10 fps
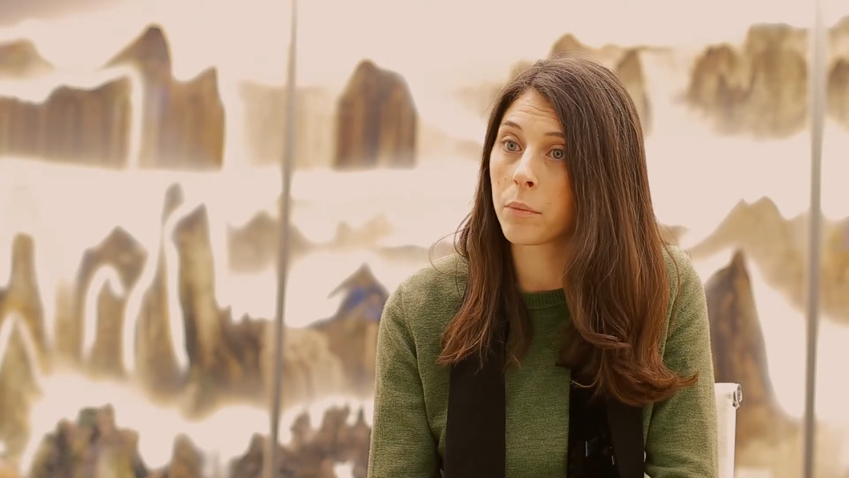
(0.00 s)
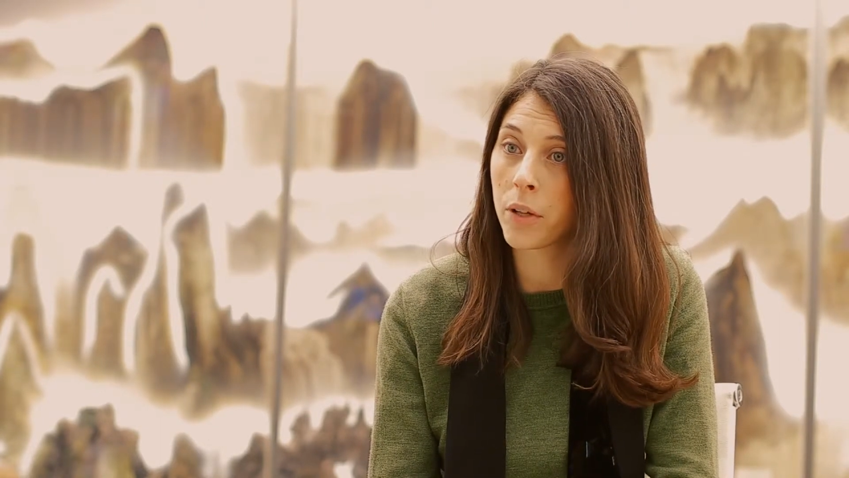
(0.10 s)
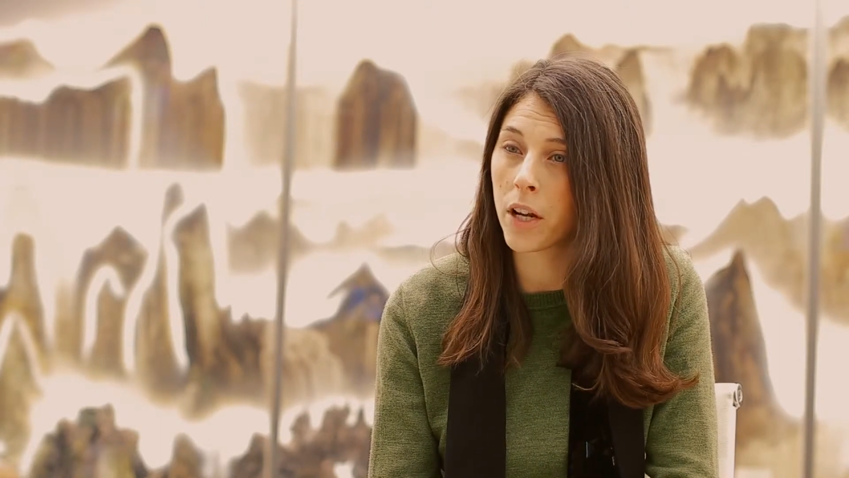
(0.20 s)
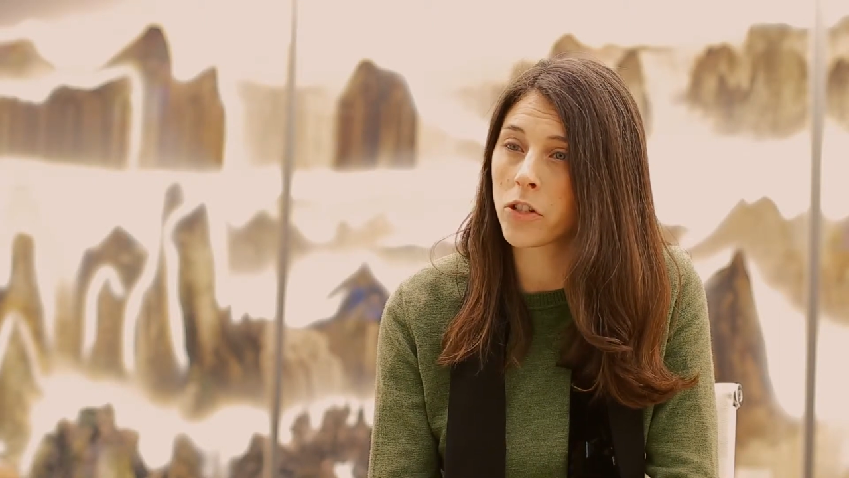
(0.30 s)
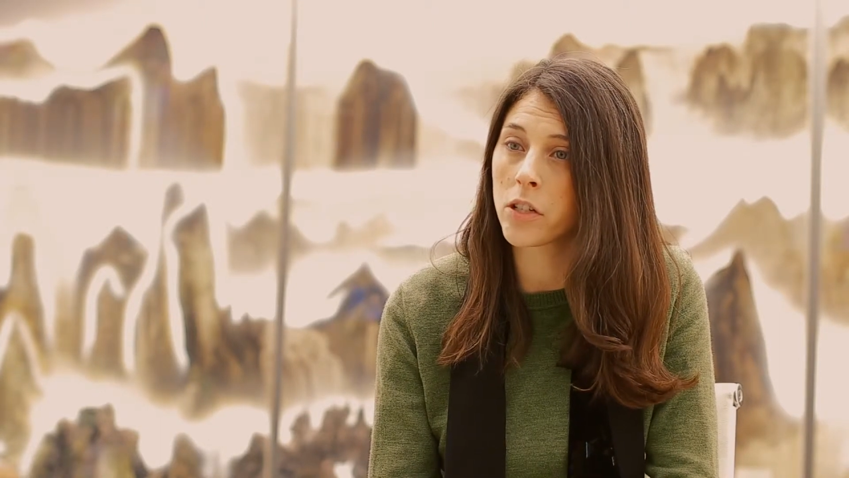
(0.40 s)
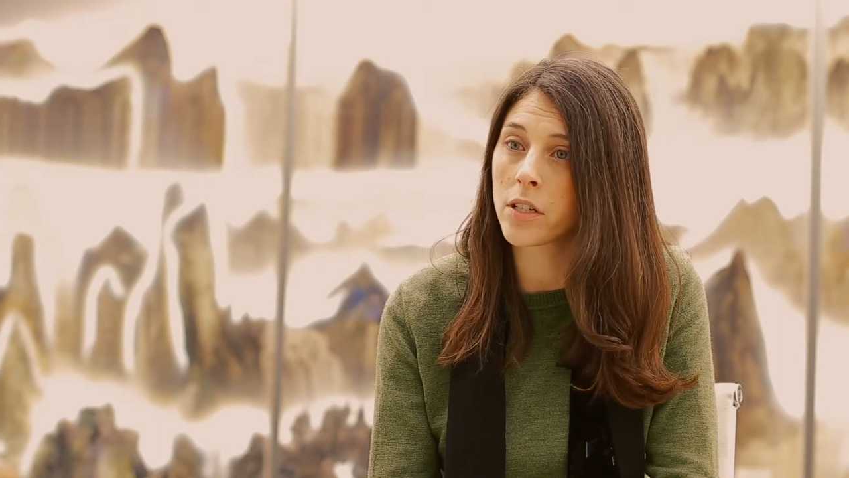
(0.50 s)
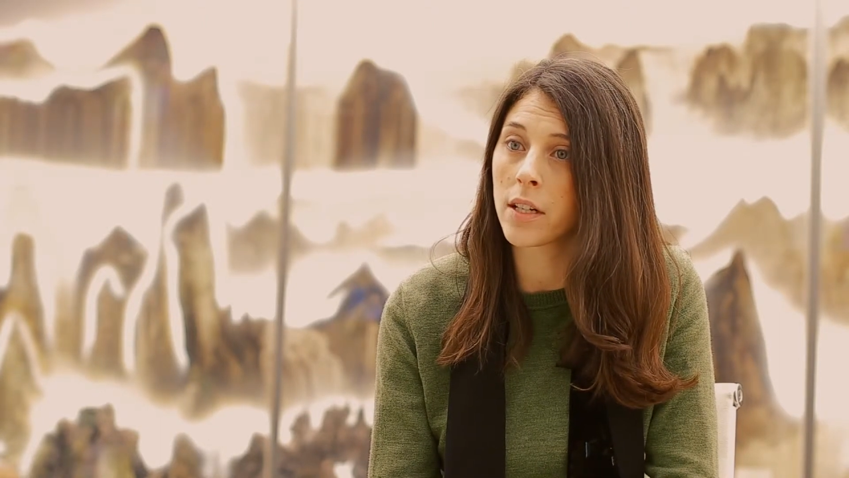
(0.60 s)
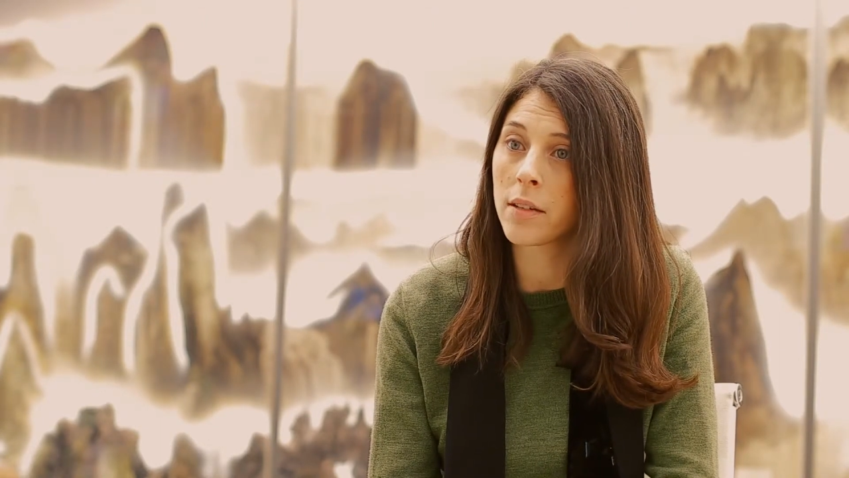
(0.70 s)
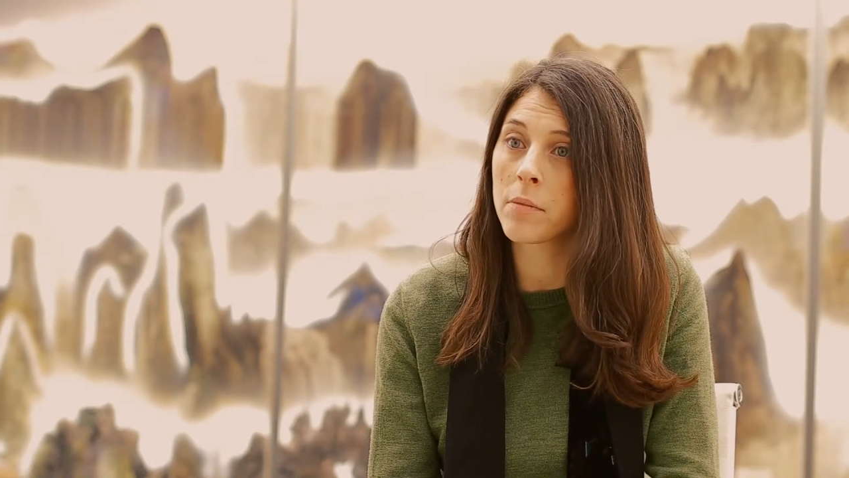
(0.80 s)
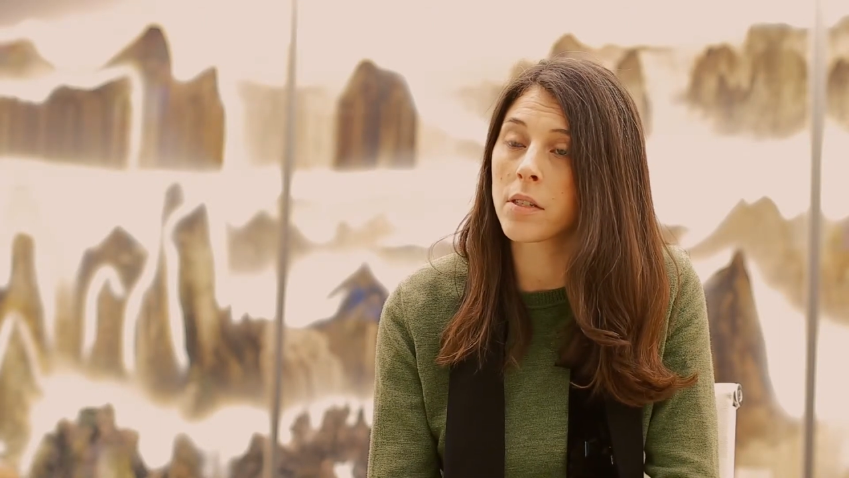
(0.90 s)
production
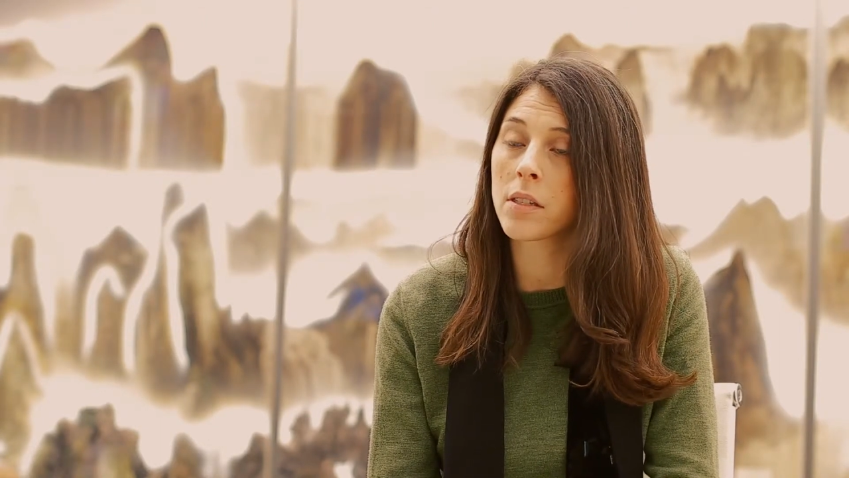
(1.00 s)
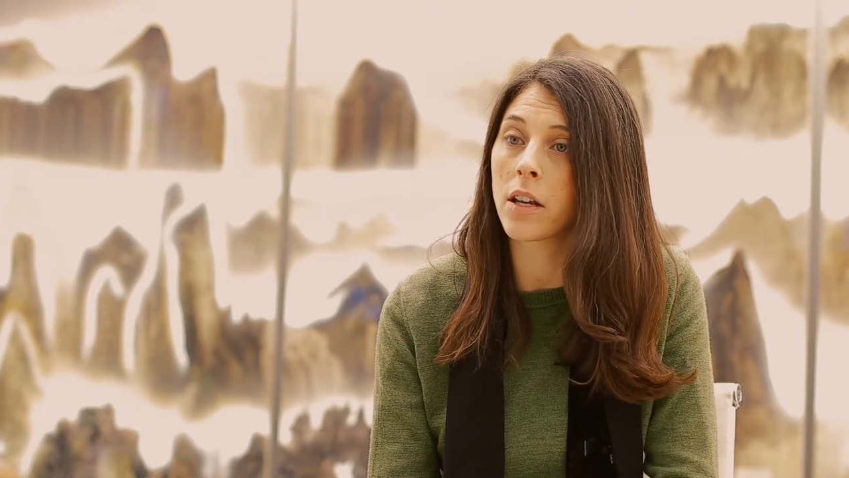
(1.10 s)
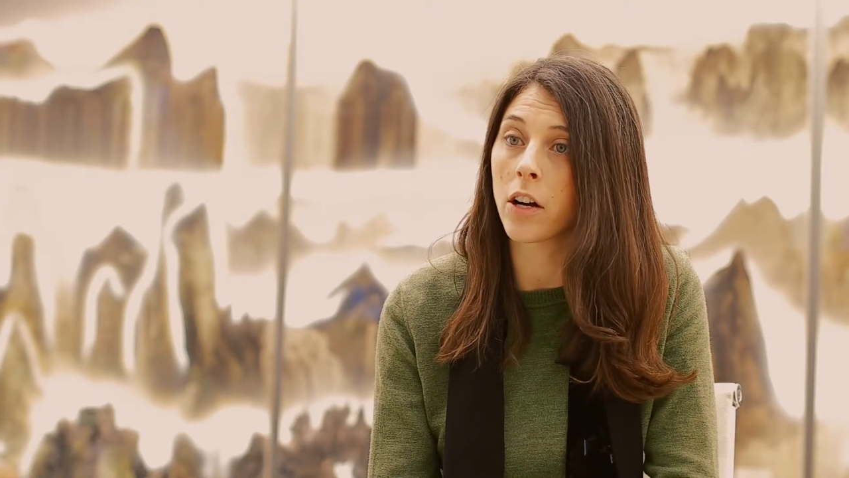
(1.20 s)
teams that